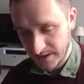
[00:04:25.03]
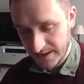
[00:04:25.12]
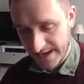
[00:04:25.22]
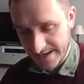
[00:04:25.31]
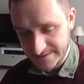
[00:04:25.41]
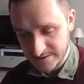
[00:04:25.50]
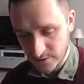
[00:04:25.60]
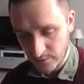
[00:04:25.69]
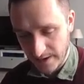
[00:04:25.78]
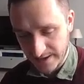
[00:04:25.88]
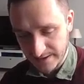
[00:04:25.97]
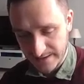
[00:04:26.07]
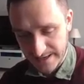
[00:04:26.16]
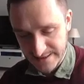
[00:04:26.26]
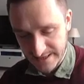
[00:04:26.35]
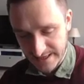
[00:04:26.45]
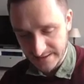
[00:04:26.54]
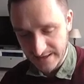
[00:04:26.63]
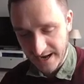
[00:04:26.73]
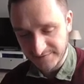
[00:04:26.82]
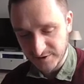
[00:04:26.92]
And then
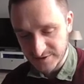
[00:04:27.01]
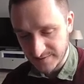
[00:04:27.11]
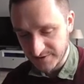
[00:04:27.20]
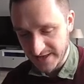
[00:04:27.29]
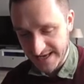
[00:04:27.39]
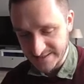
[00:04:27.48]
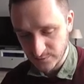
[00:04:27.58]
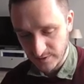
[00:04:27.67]
after some tests,